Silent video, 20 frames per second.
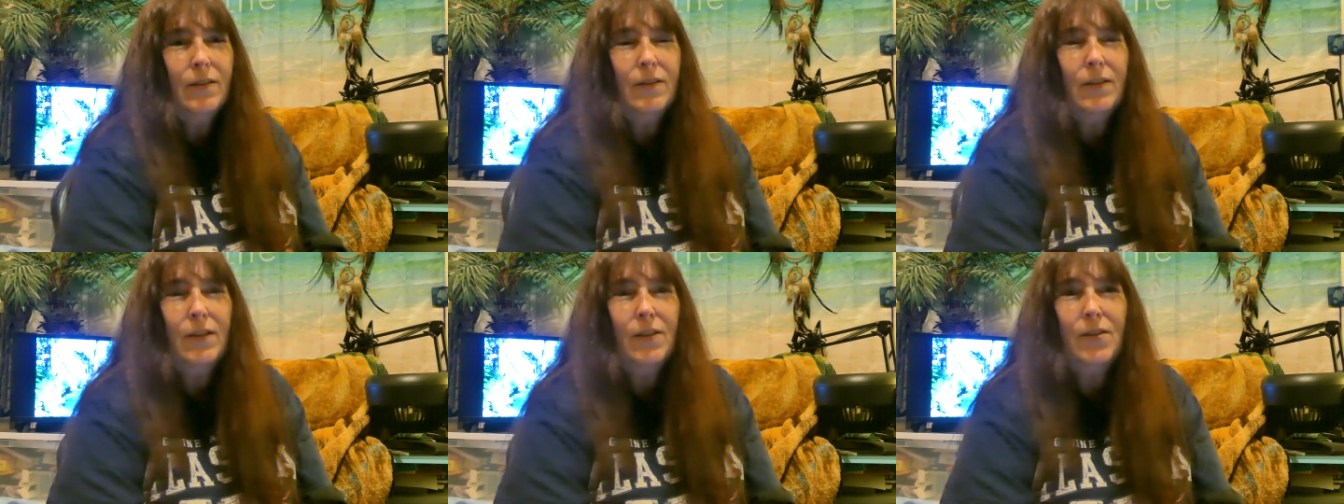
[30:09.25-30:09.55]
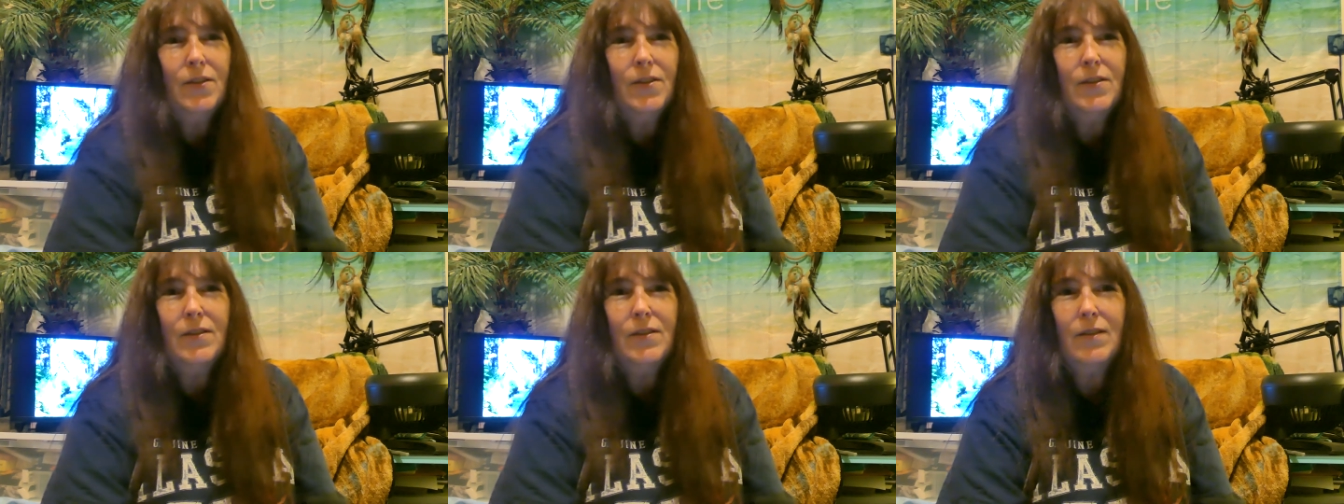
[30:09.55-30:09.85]

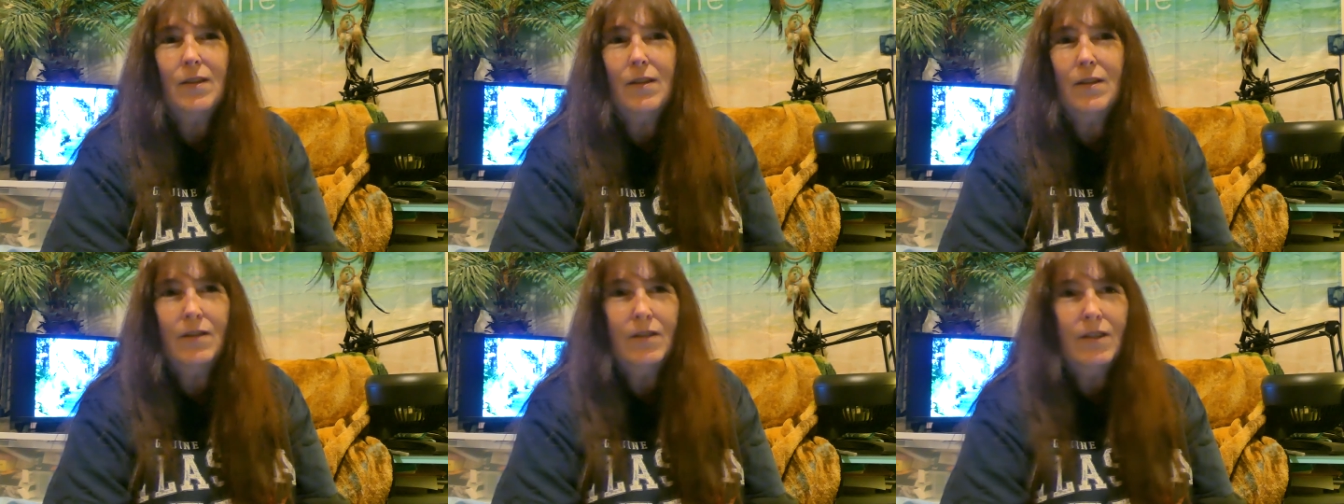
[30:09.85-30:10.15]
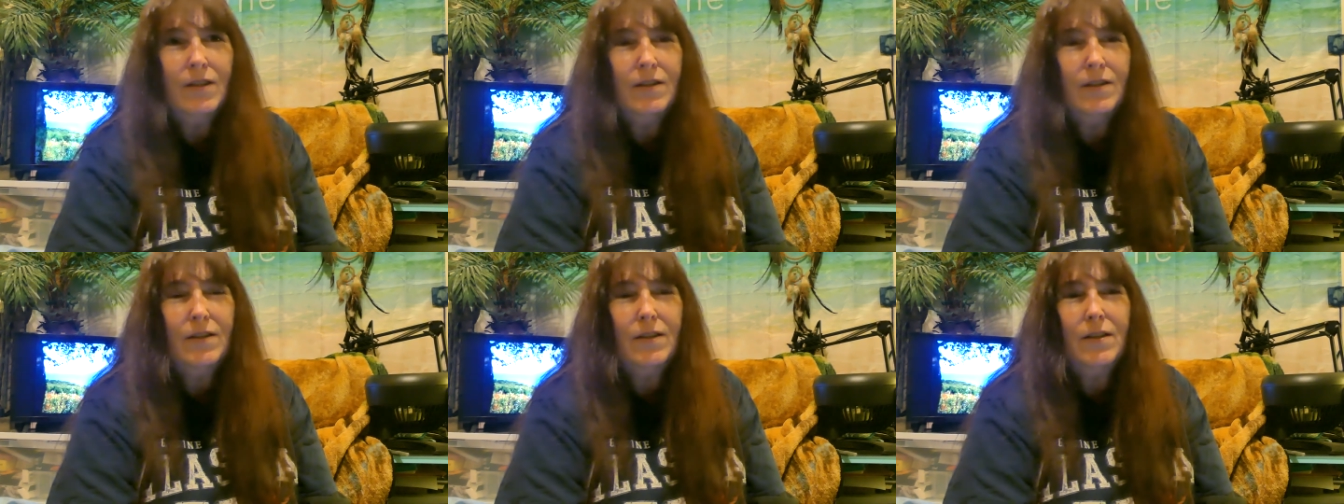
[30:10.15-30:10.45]
There's, uh,
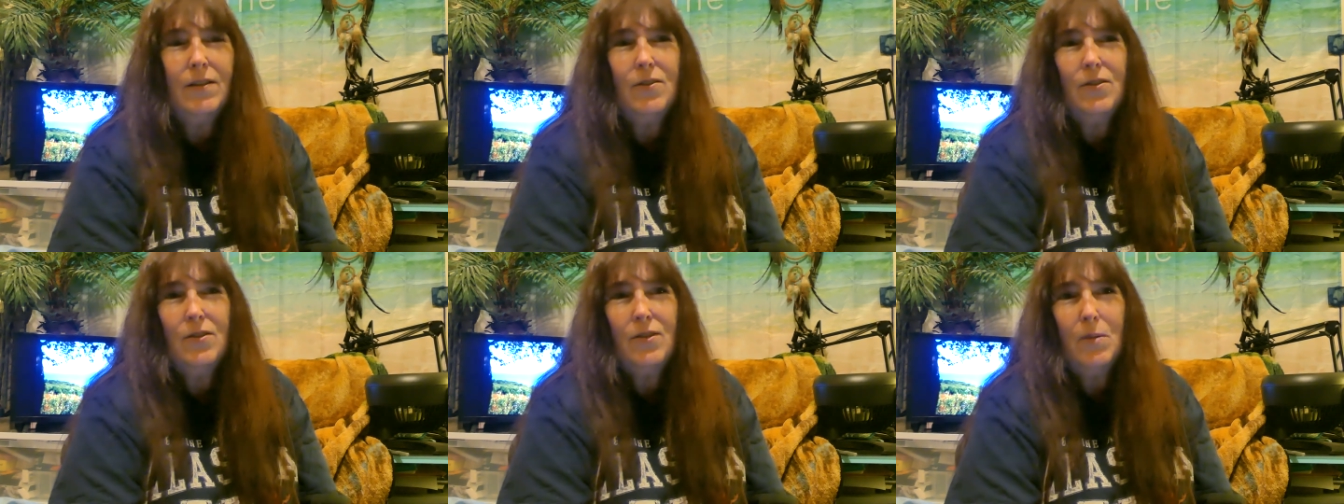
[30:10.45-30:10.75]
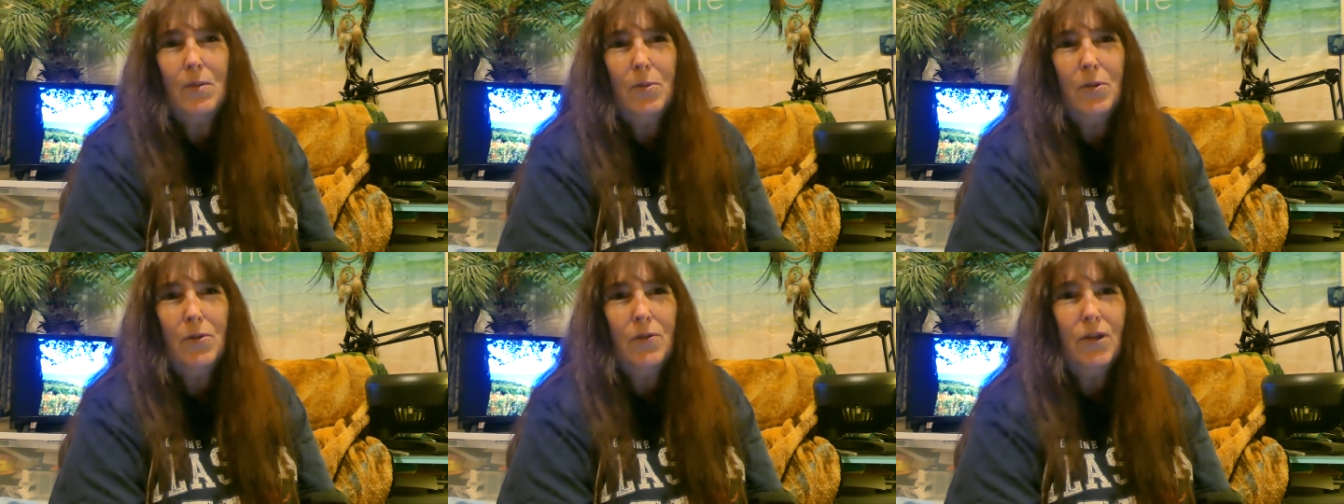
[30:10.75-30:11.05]
like I said, there's a
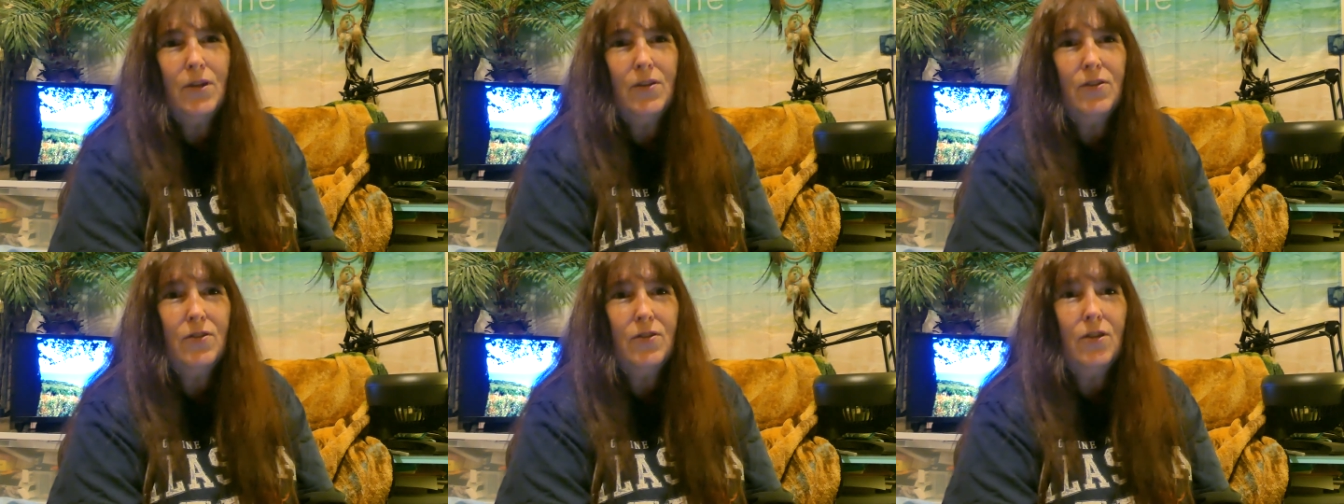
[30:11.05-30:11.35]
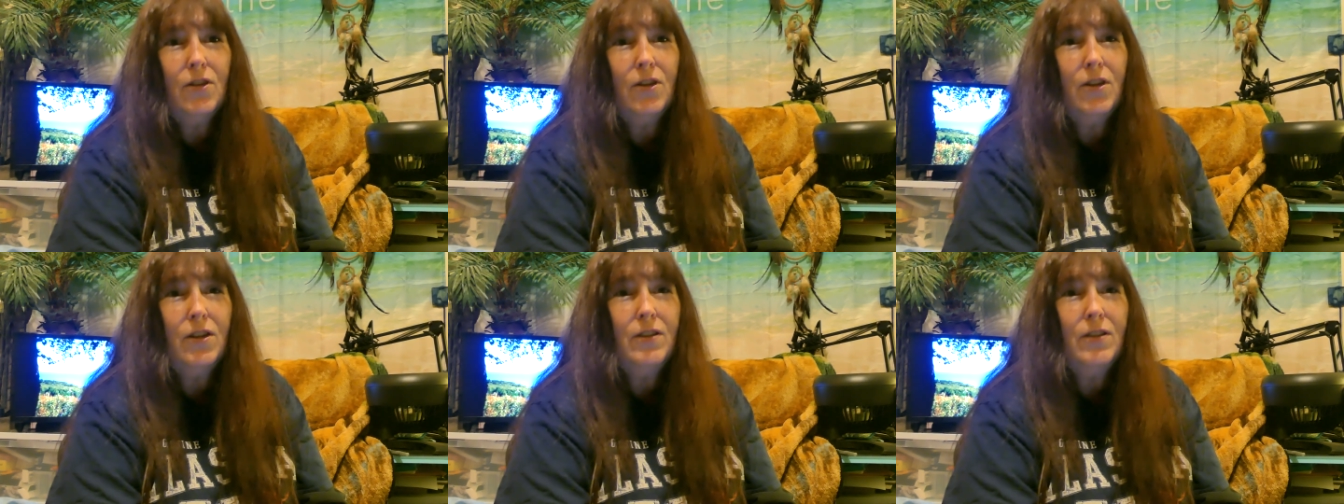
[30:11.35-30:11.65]
couple of
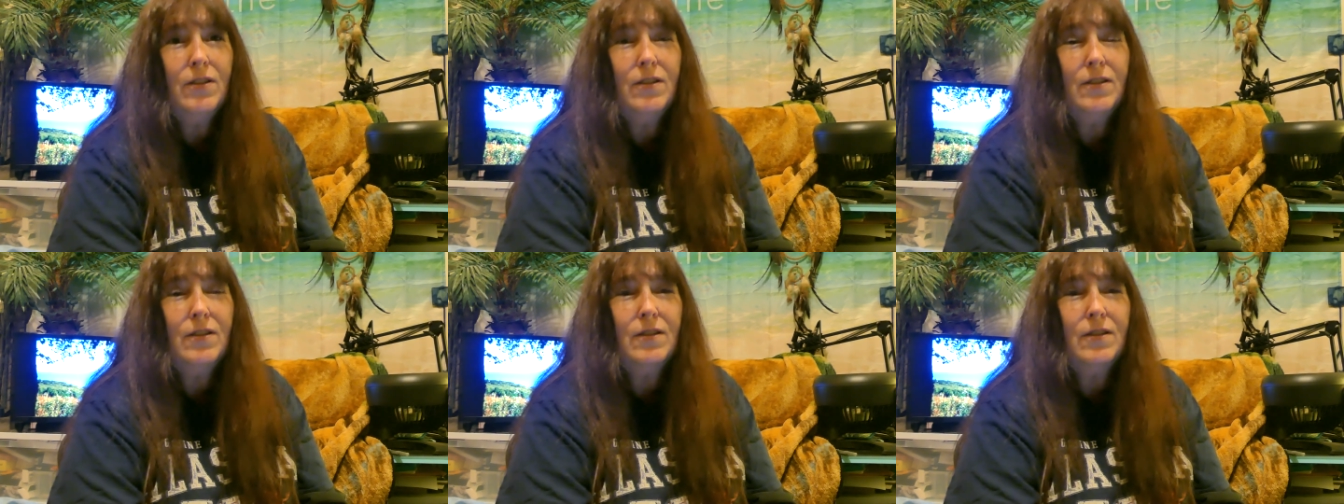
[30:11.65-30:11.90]
restaurants,